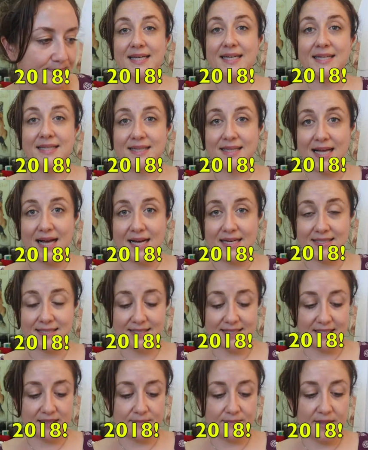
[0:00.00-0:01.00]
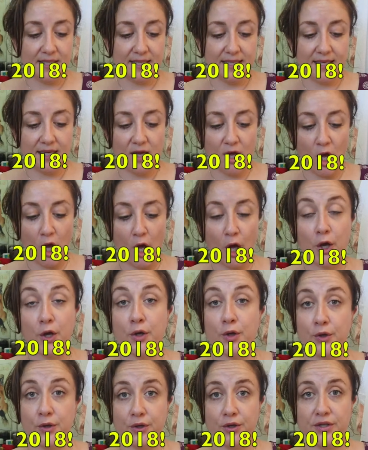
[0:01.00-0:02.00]
it lasted me a
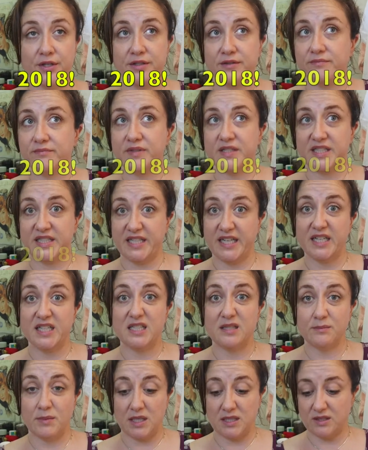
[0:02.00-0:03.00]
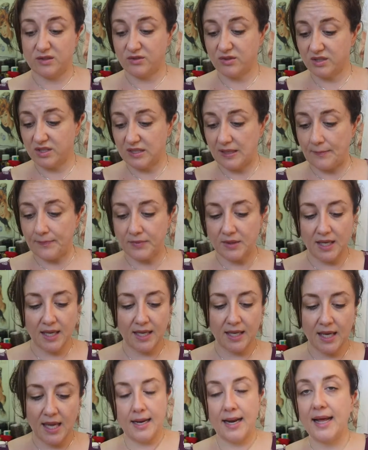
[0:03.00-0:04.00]
good six months or
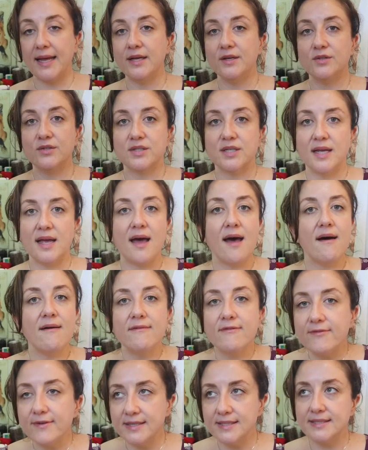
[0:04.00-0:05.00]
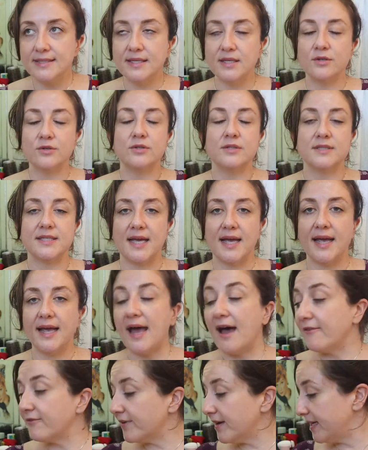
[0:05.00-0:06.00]
something and I used it every single day
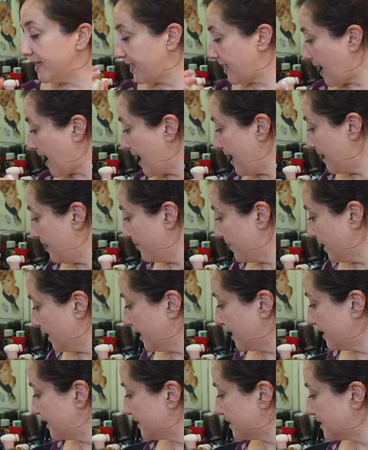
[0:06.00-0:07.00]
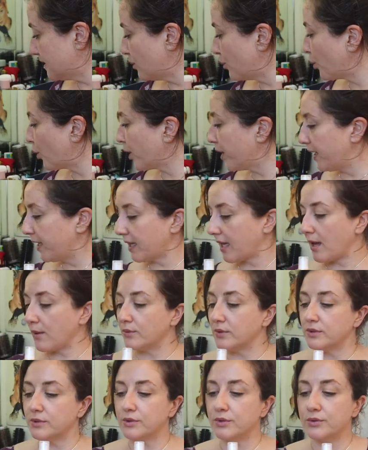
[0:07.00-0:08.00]
every night because in the morning I
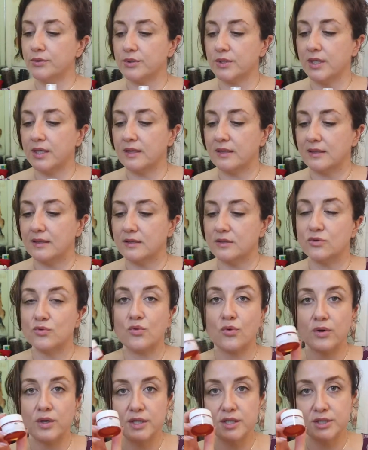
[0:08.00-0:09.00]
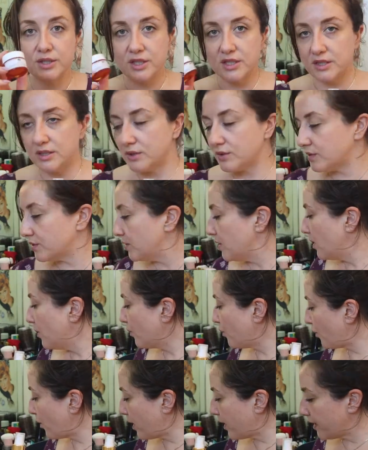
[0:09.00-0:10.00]
was using this origins
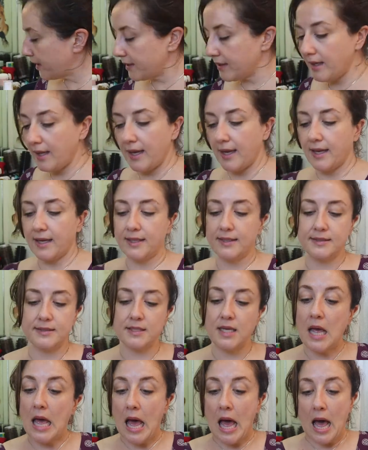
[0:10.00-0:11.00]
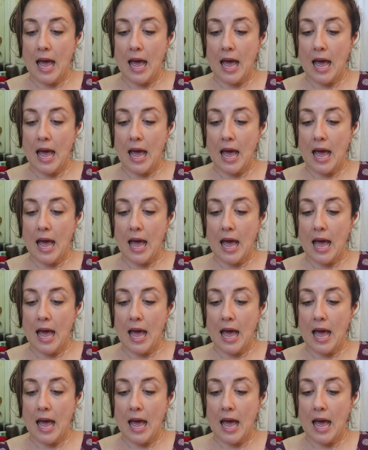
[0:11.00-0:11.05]
one and